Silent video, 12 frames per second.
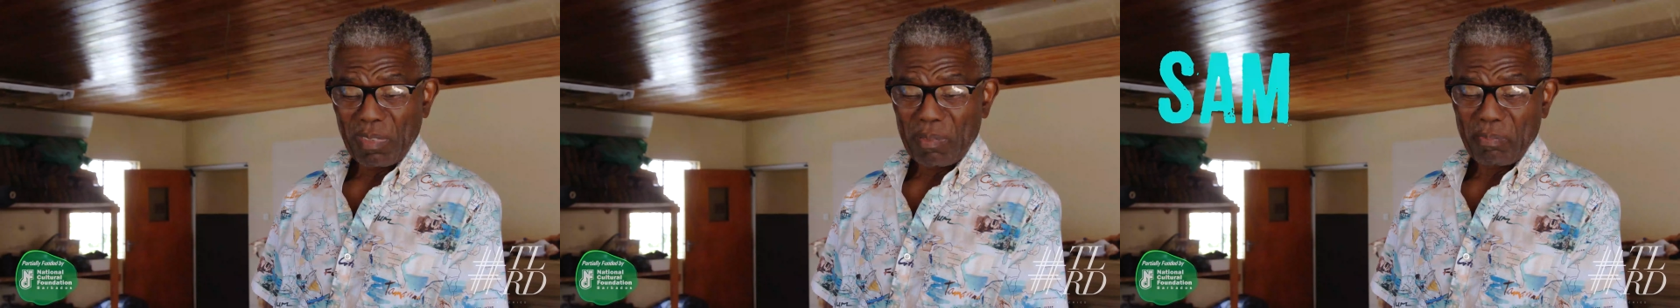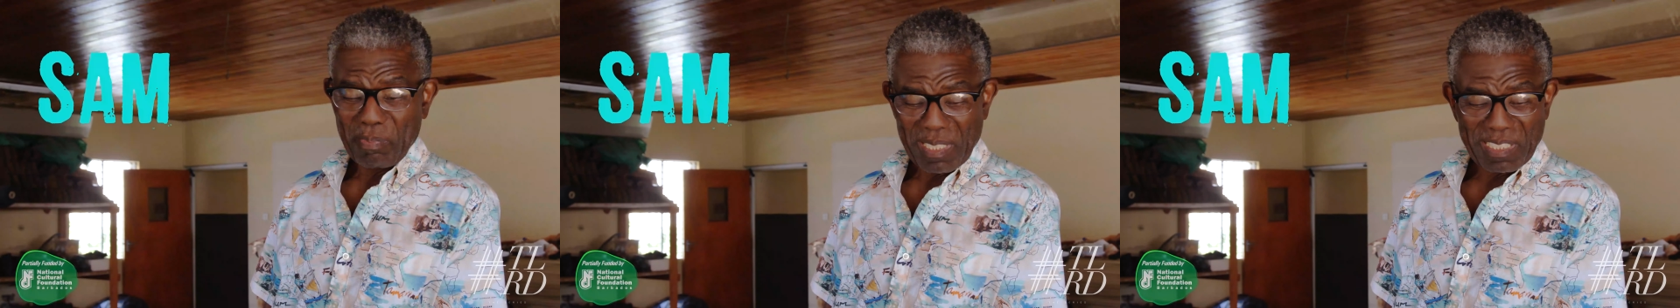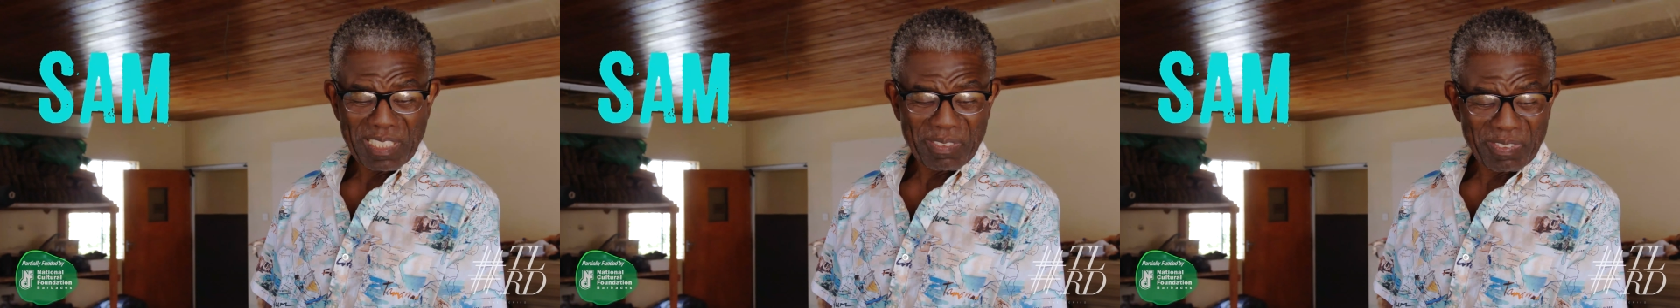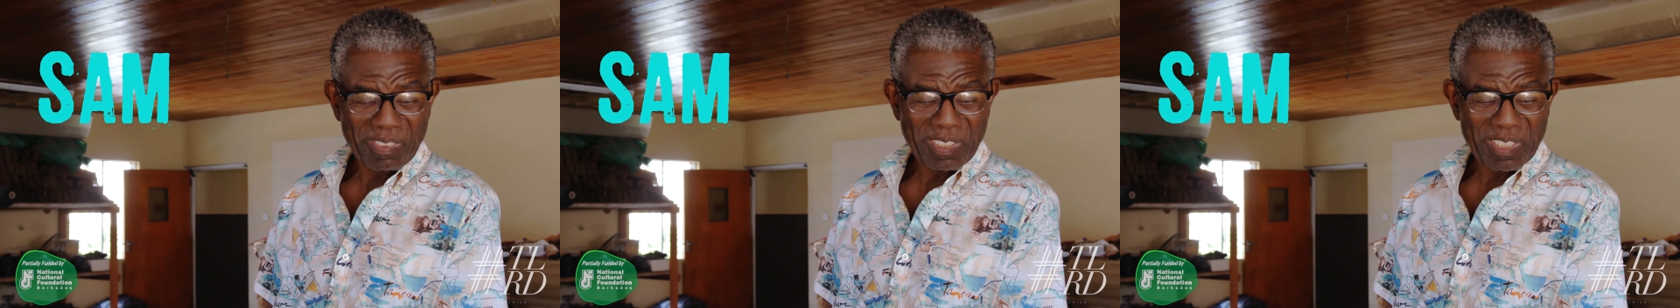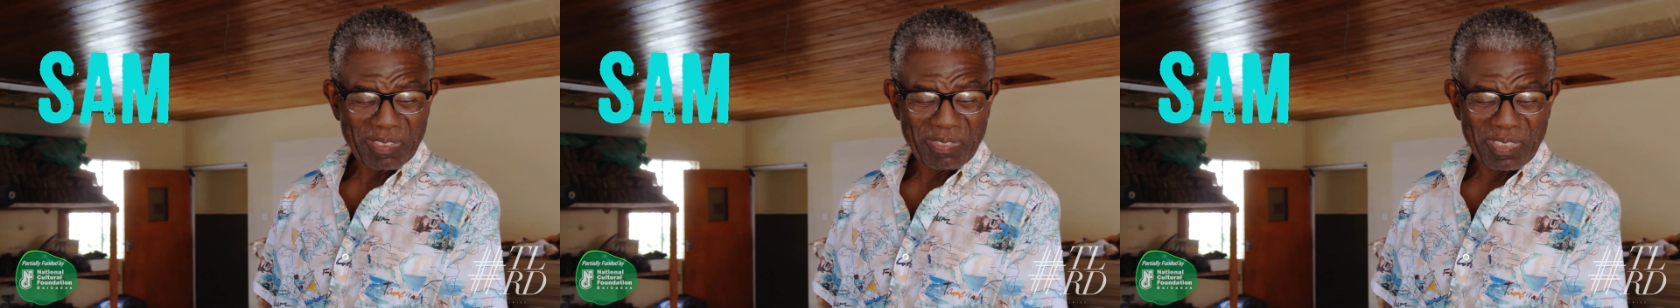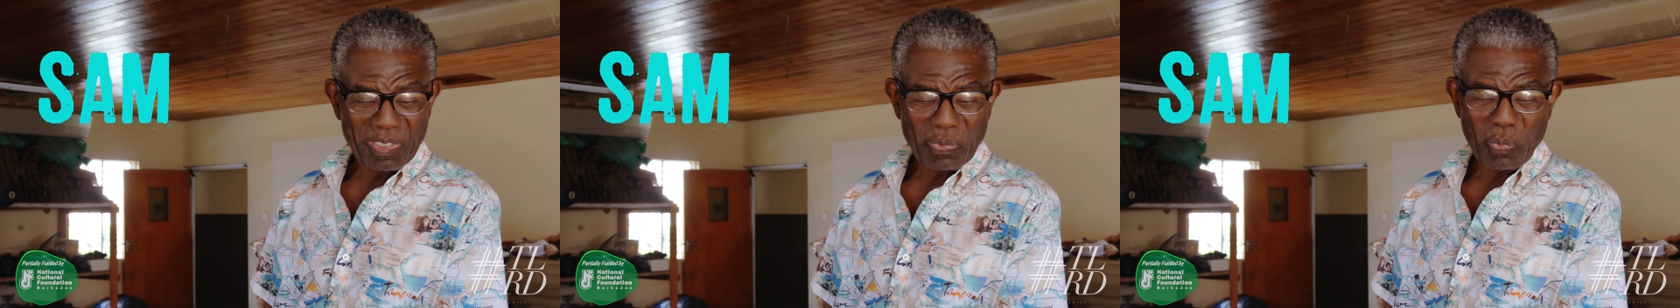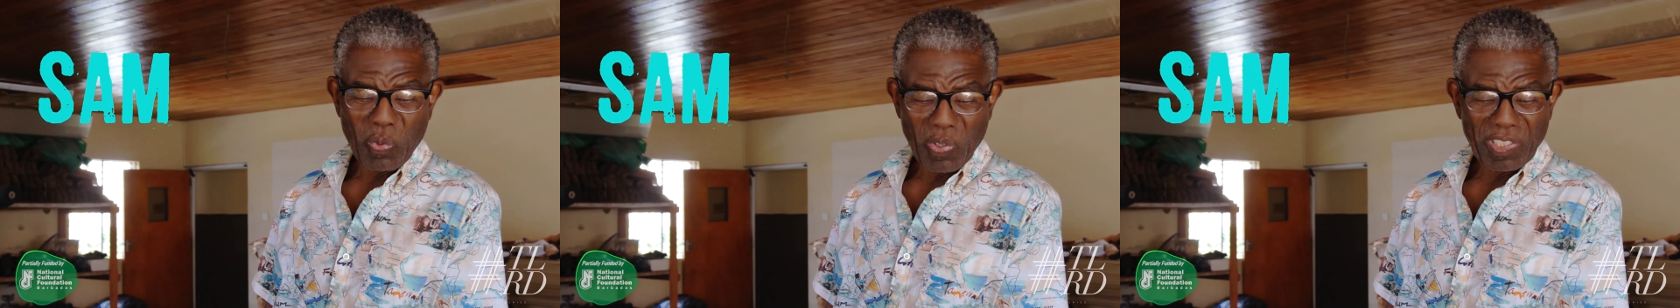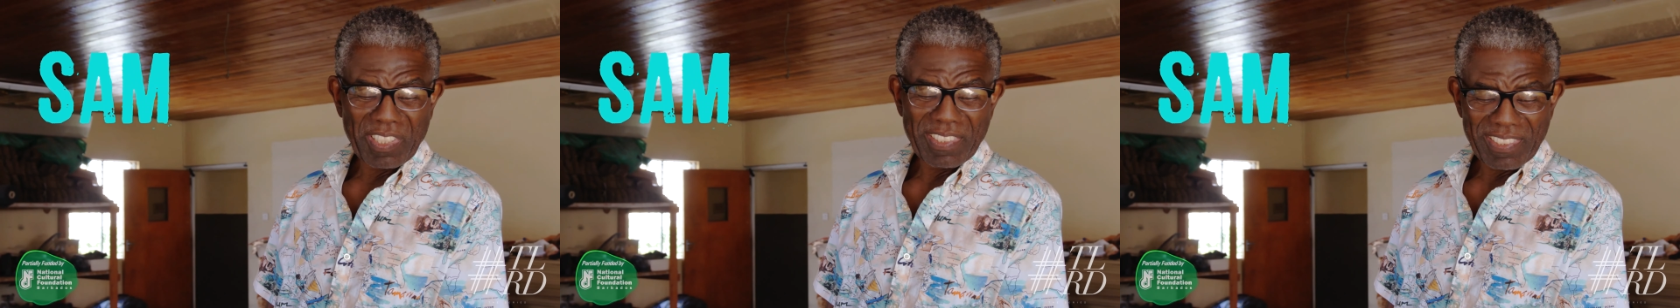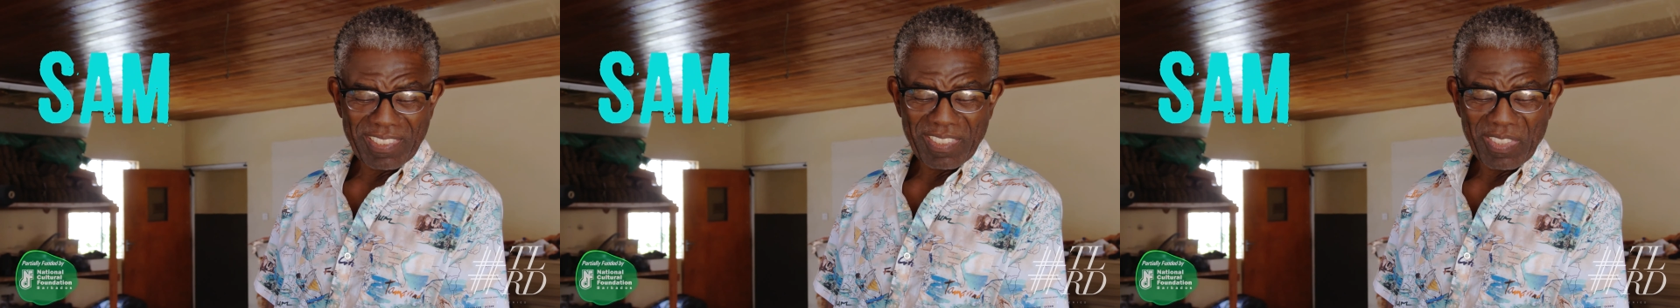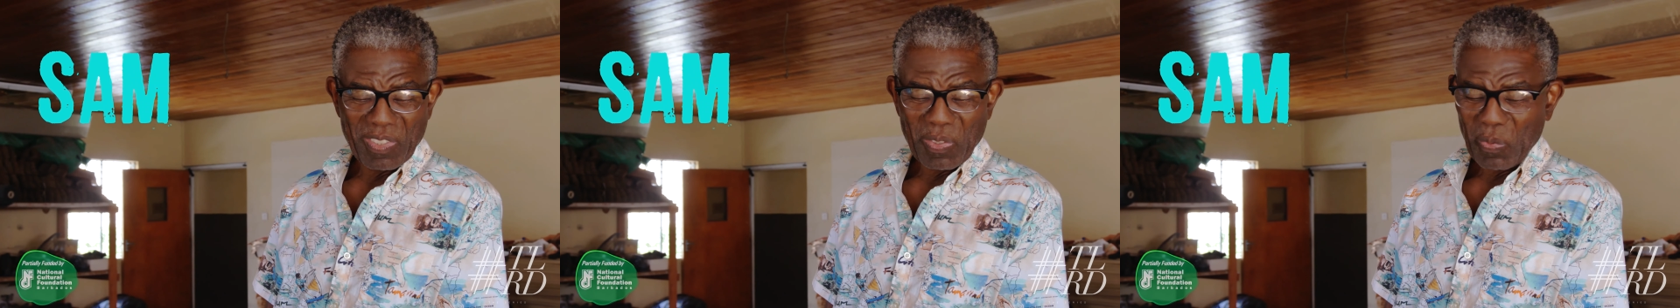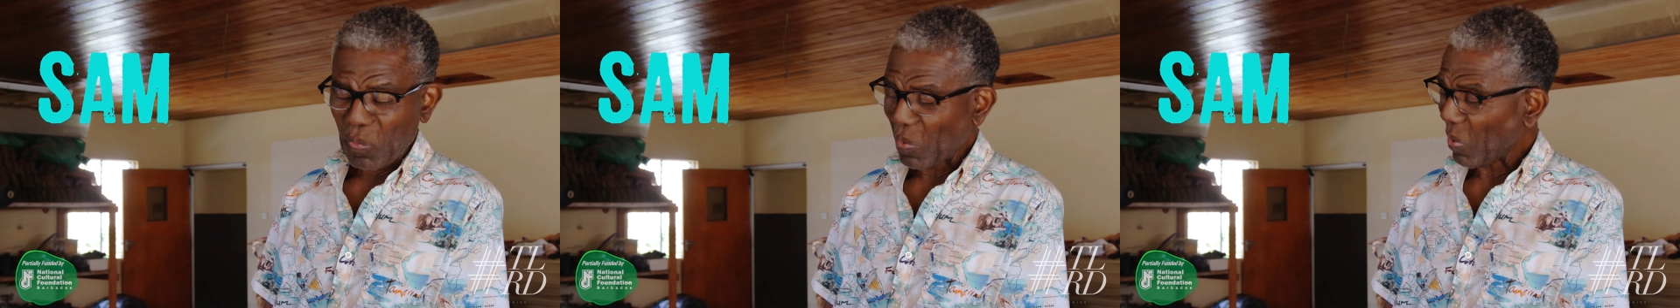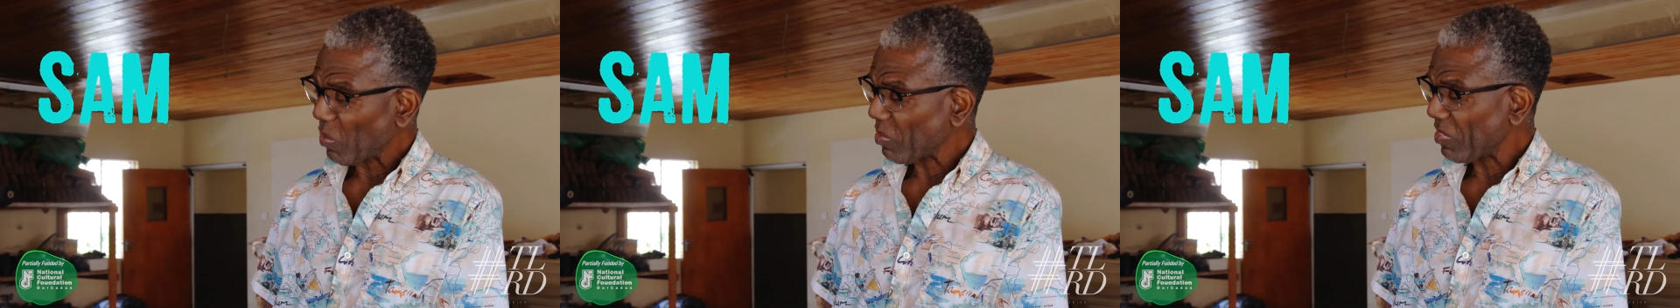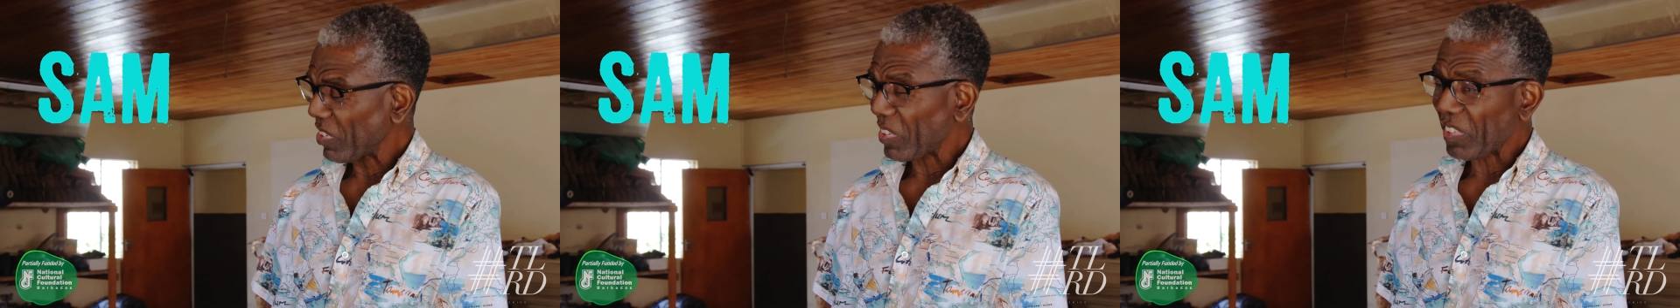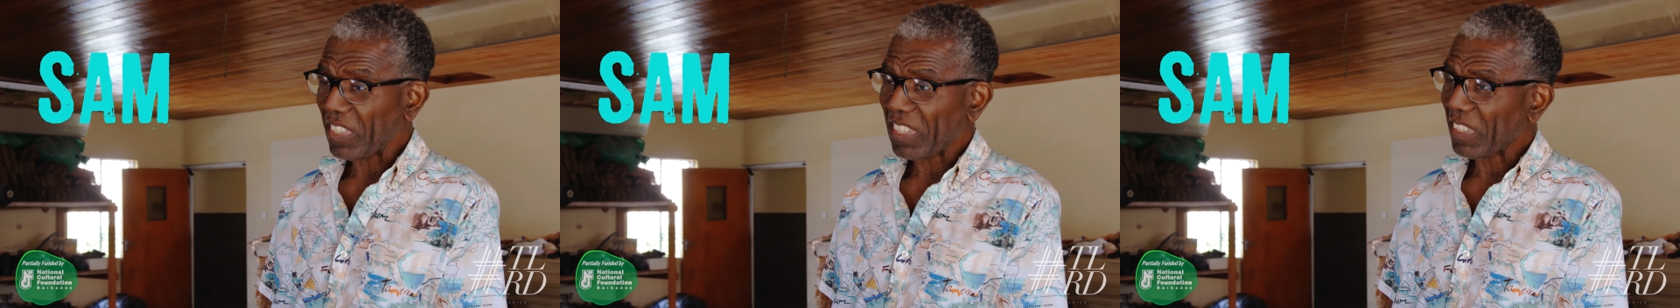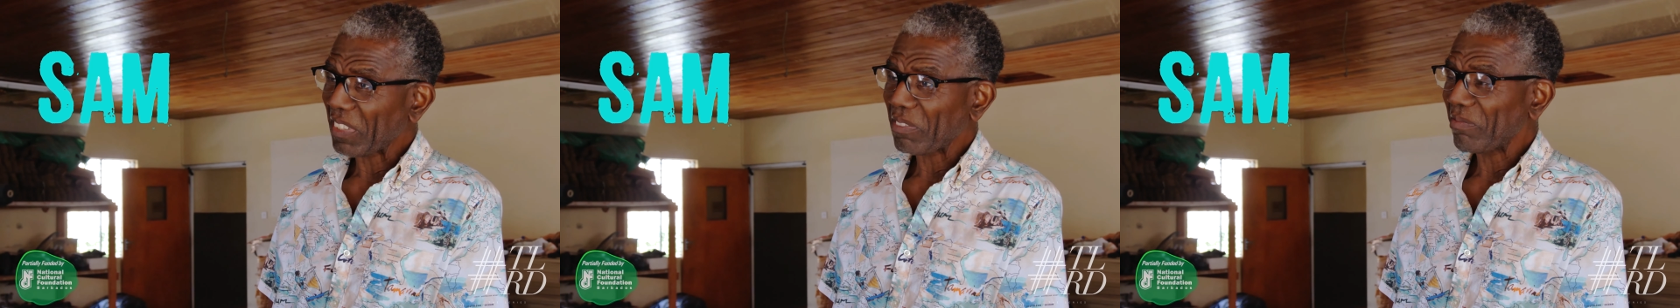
My basic philosophy is oneness, one with the Creator,